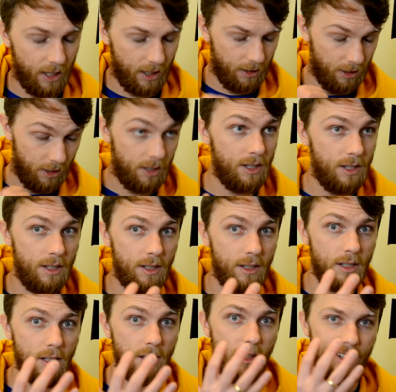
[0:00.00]
And
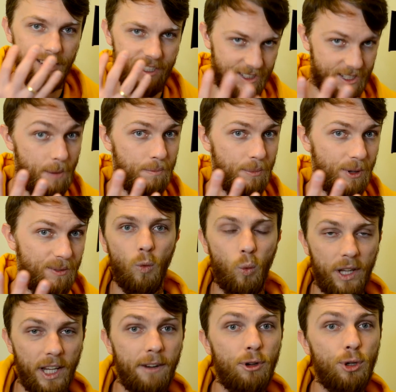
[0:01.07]
here's an example.
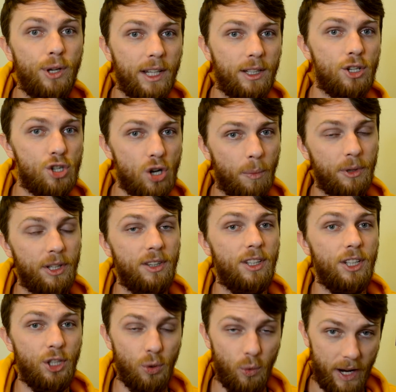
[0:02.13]
Whenever you get a job in
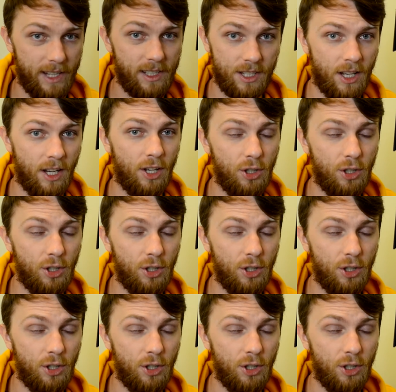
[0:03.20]
the US,